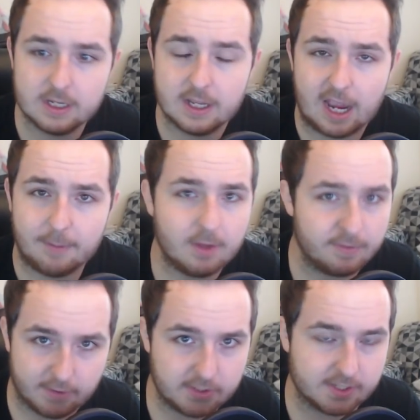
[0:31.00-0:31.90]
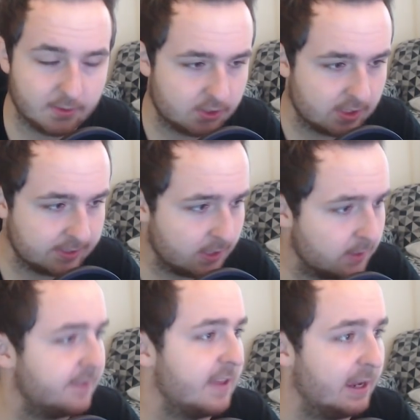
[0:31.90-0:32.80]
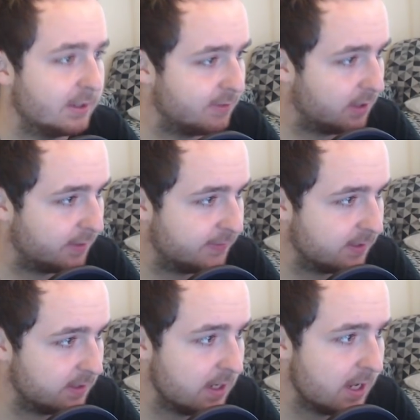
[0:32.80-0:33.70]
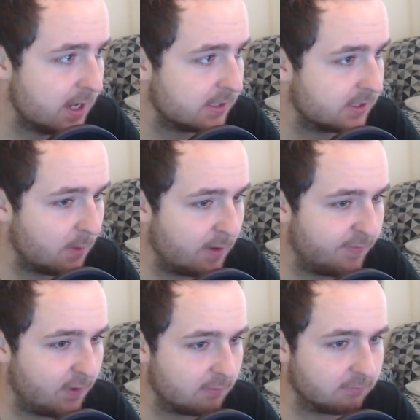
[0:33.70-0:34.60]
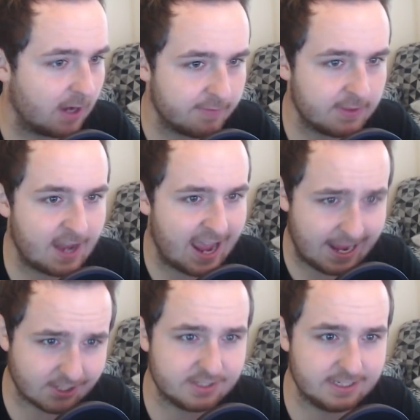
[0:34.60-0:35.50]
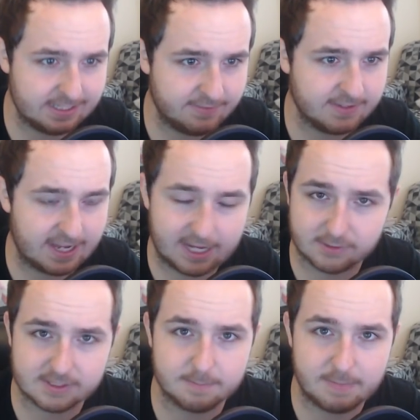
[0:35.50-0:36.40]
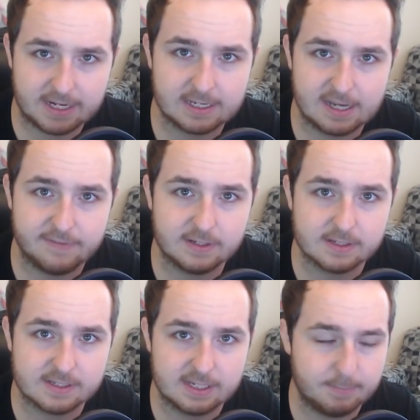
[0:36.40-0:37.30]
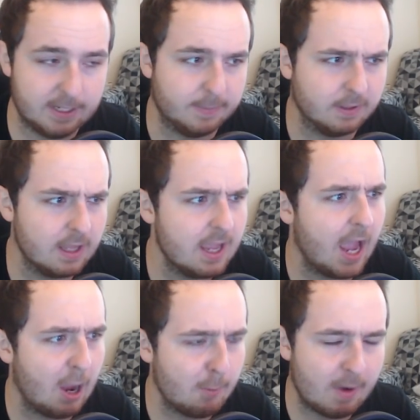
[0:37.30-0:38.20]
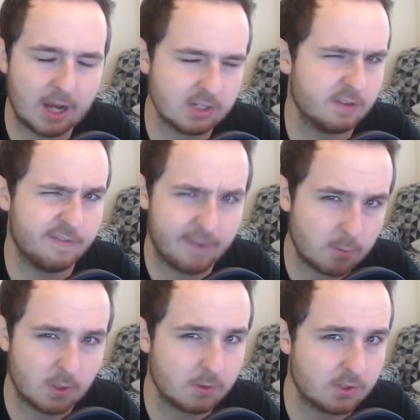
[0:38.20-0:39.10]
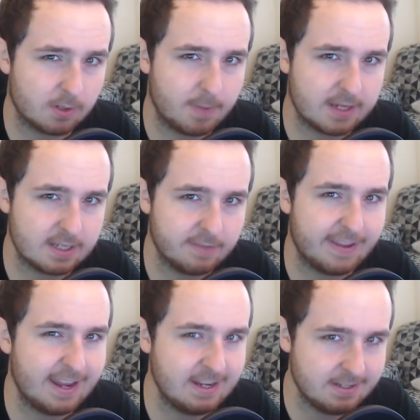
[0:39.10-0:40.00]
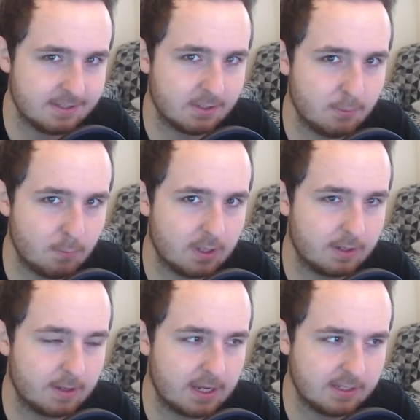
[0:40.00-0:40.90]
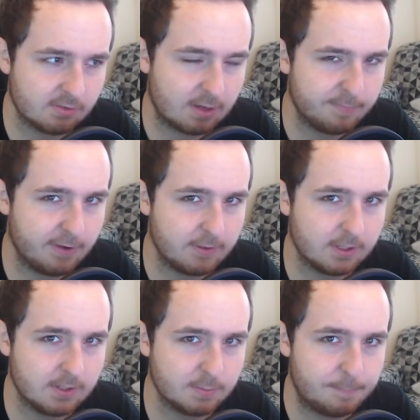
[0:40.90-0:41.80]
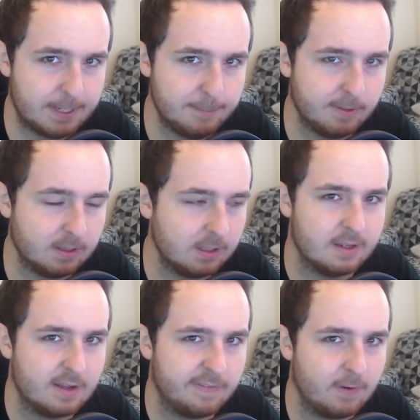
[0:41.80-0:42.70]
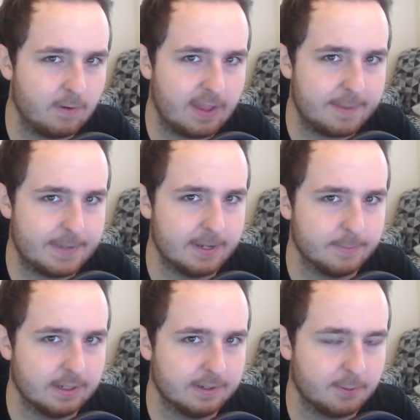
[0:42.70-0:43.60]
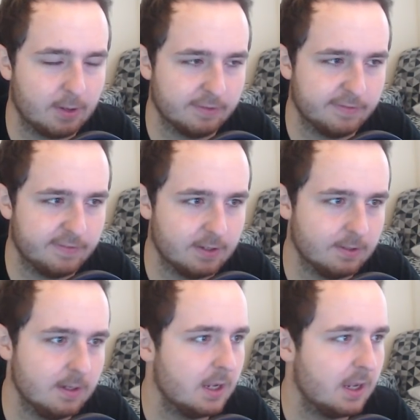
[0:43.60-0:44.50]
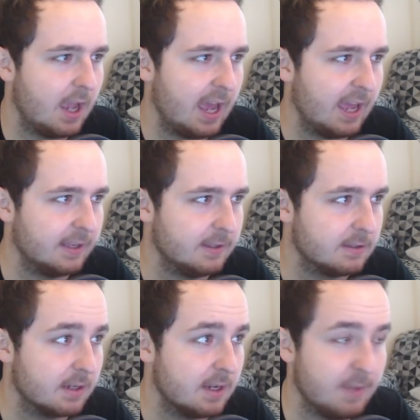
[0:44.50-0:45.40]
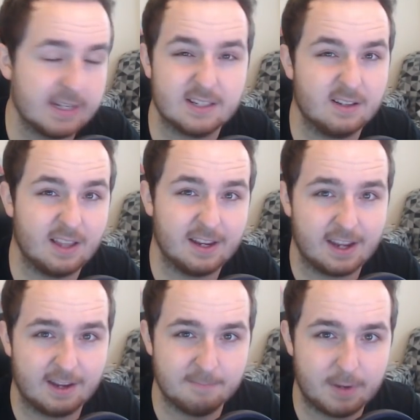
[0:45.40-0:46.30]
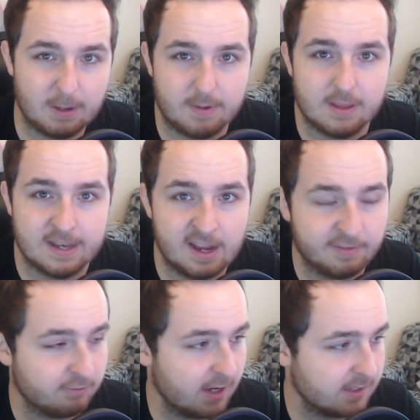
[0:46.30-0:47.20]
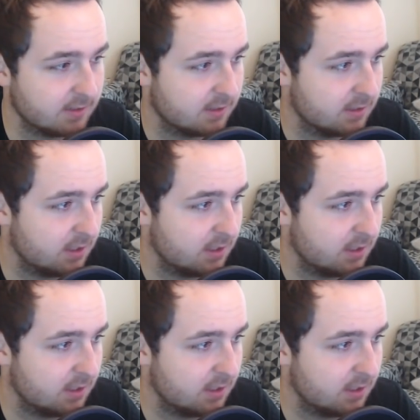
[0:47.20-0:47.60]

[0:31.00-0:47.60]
I'm not very social. I don't leave the house very often. So I thought rather than actually leaving the house and making an effort to see people, how about I just Photoshop myself into Instagram photos with people? I thought that might be quite fun and it makes it look like I'm popular and have friends.